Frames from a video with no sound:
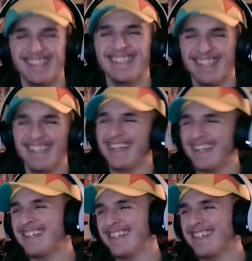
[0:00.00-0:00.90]

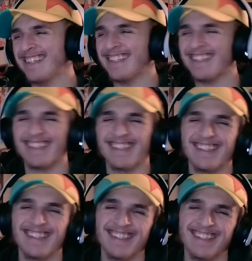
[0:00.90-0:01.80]

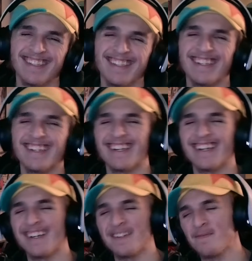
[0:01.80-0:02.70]

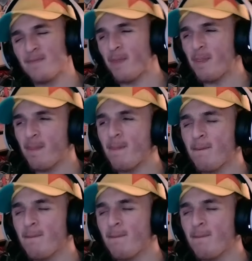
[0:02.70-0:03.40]
Nothing is said.